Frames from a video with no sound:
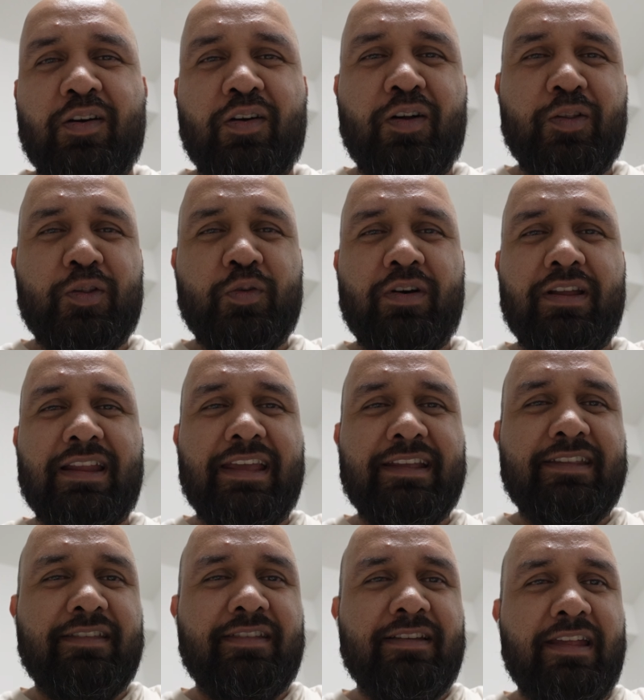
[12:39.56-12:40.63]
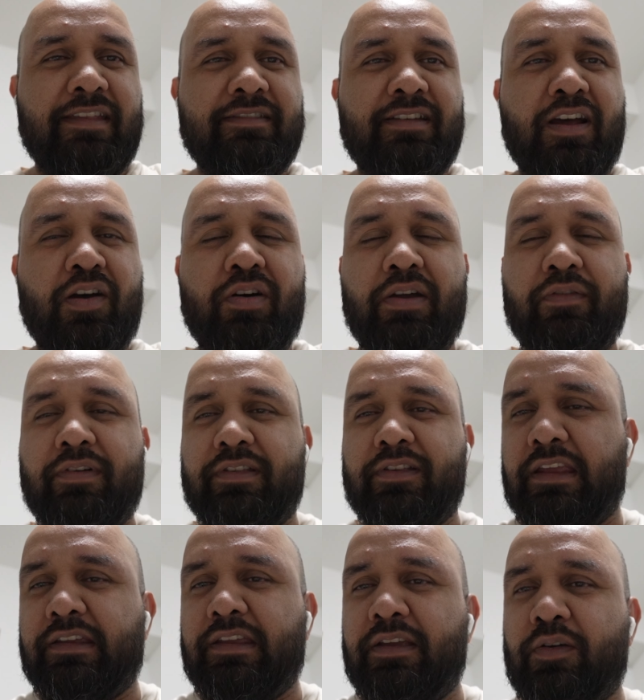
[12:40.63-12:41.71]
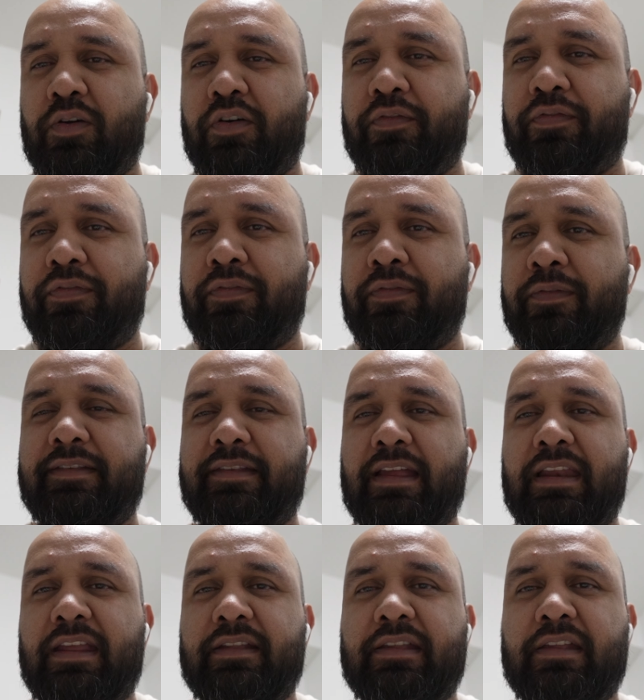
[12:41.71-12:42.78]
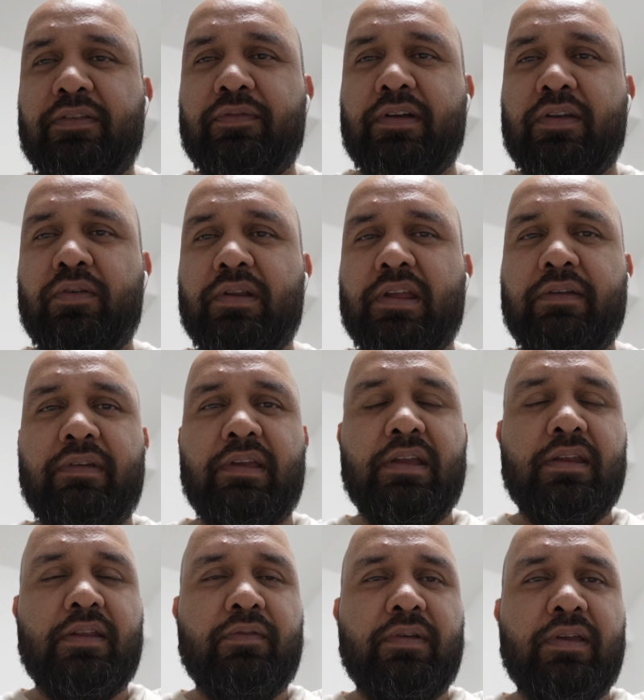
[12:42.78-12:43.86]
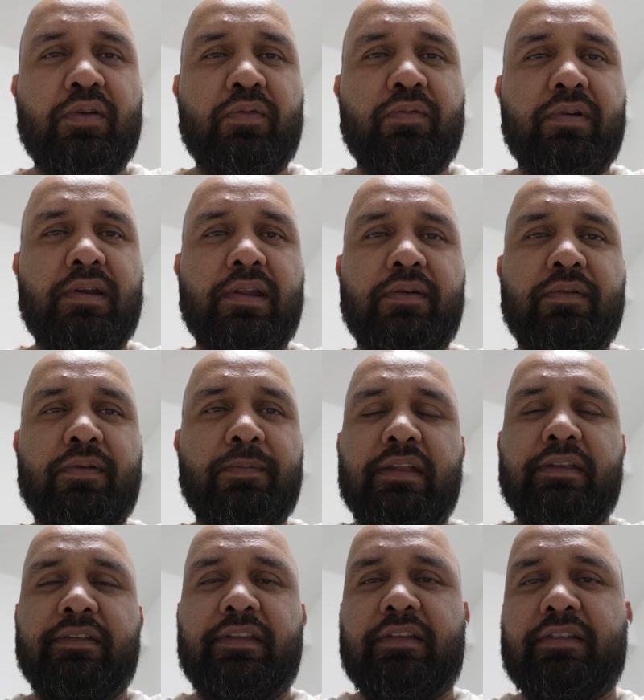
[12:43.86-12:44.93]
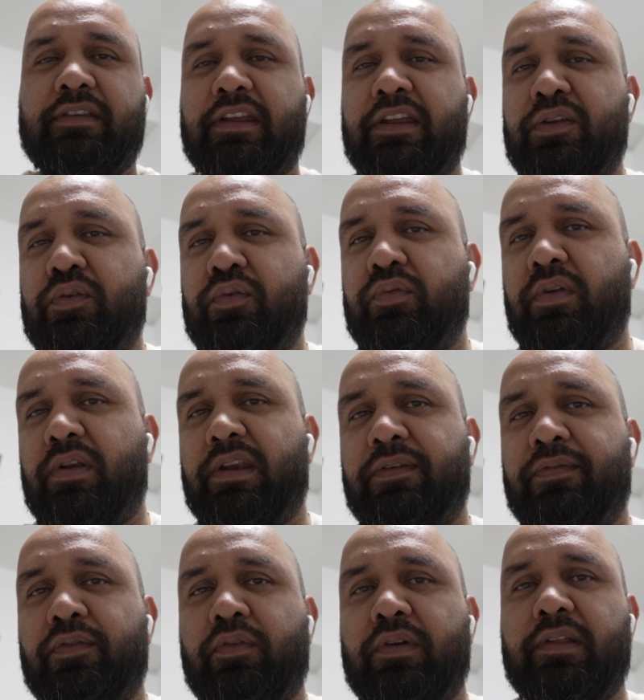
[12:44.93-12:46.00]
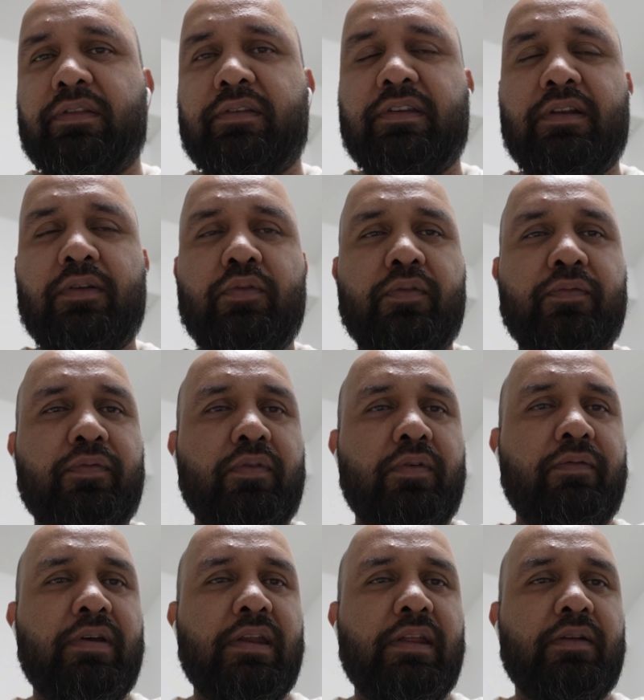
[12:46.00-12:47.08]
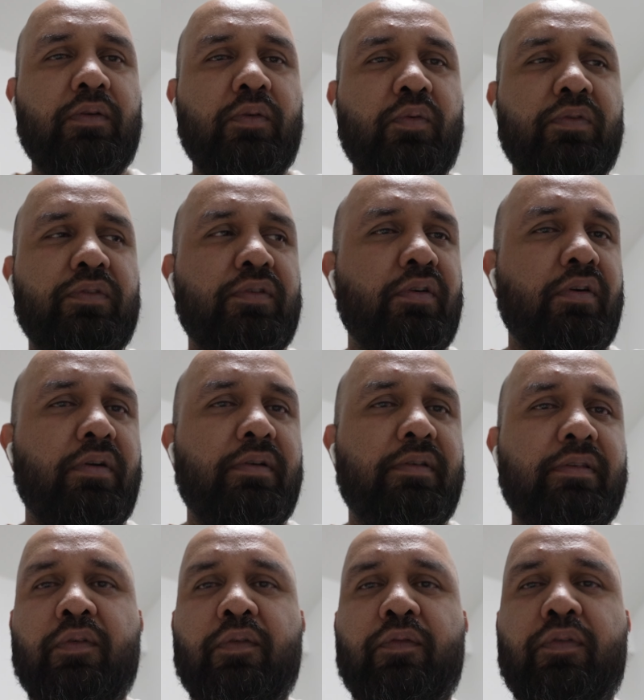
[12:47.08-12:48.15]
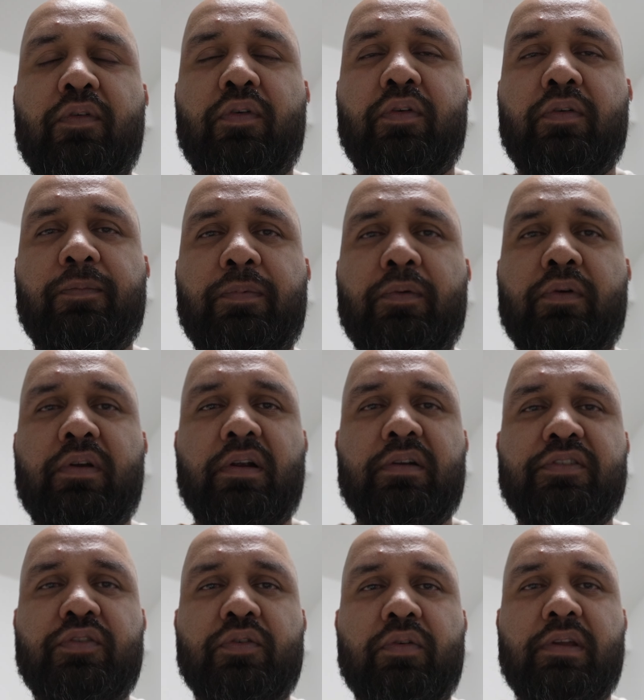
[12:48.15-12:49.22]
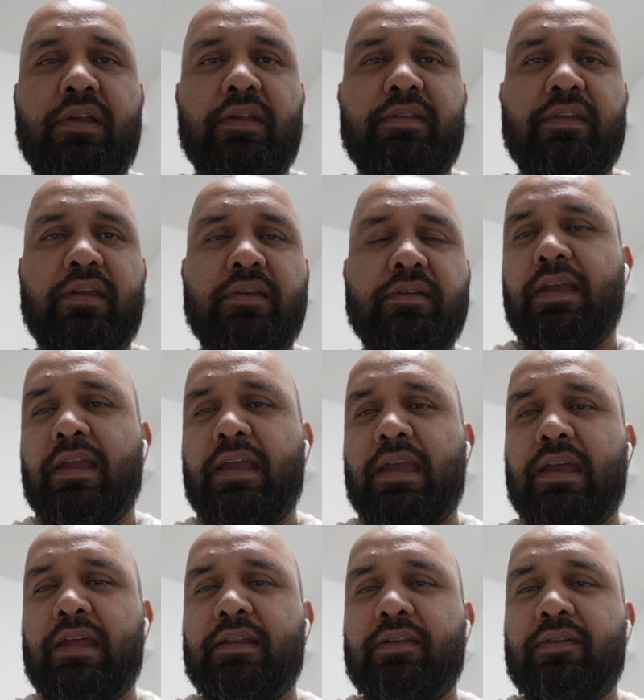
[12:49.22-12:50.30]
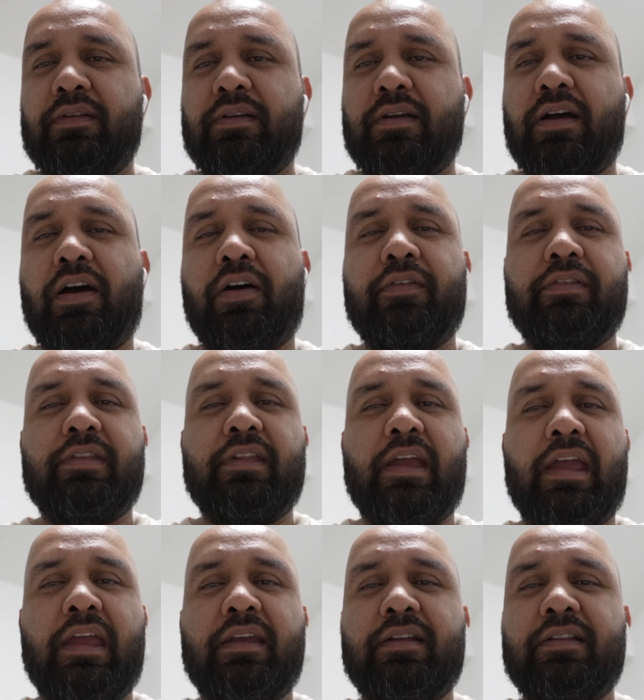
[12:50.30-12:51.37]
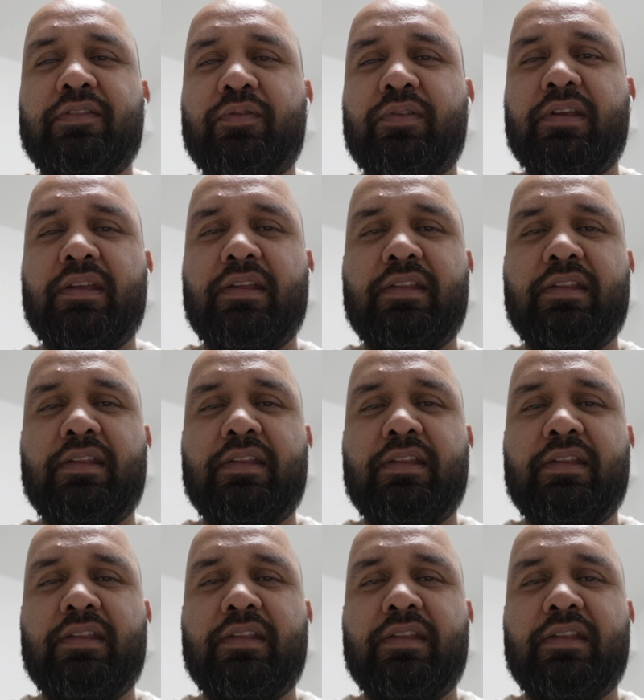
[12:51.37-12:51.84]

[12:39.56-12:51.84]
Also, I like this lens now. I was thinking of selling this one or giving it away or whatever. 16 to 24 is still good for very close shots for product showcasing. And how's the angle today?